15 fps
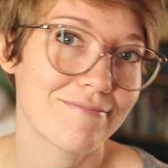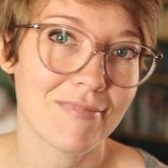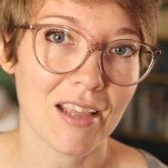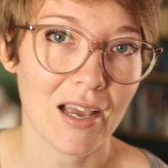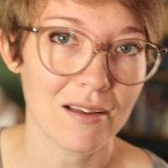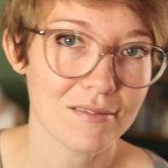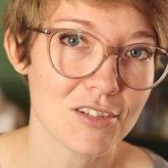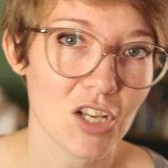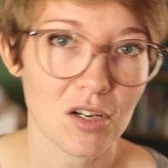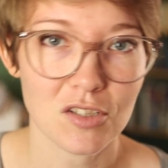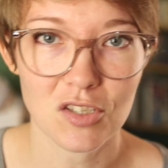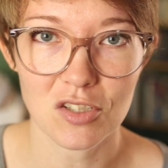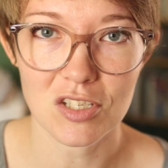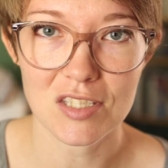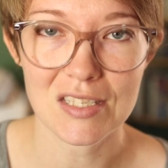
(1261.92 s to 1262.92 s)
yeah,
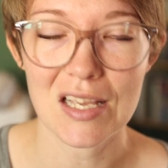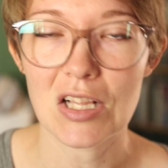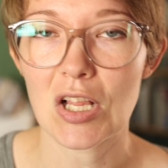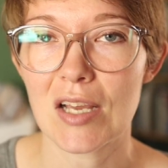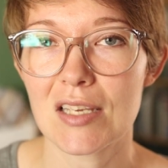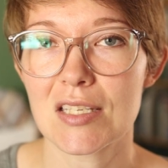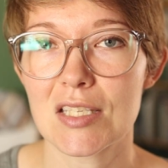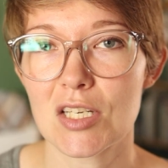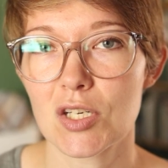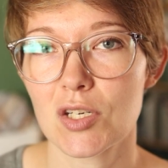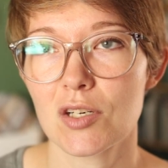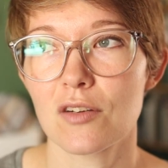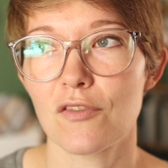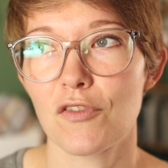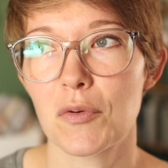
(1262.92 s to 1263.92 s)
socks are just a lot
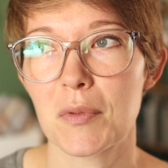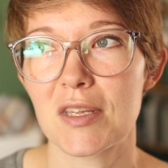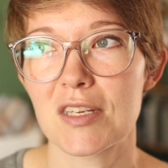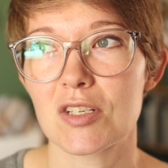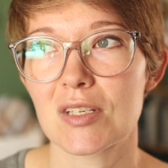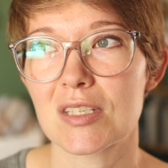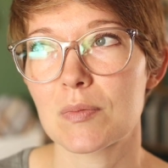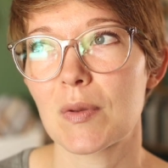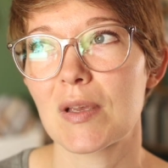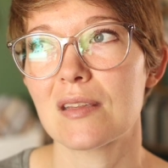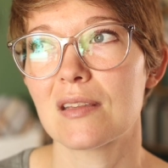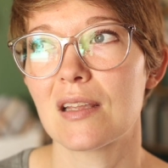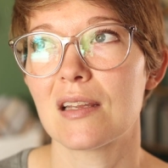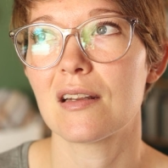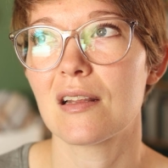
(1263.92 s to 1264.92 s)
easier for me to
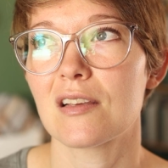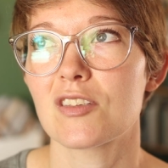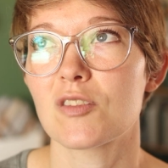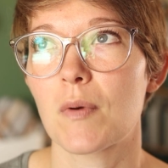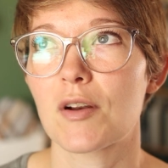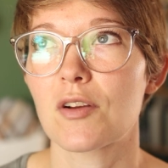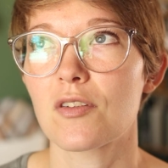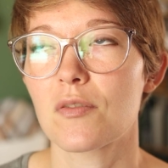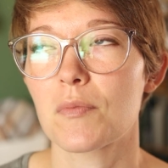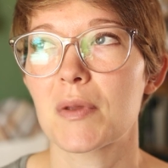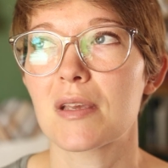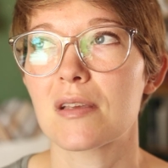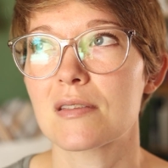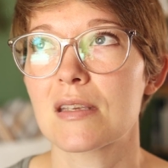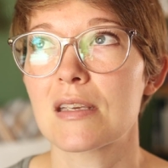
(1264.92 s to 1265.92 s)
explain a sweater,
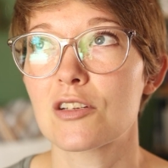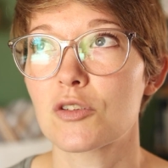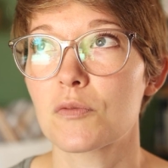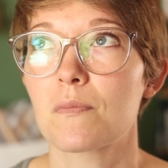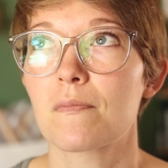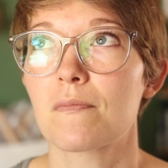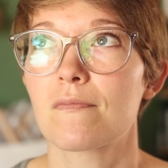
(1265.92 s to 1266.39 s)
because each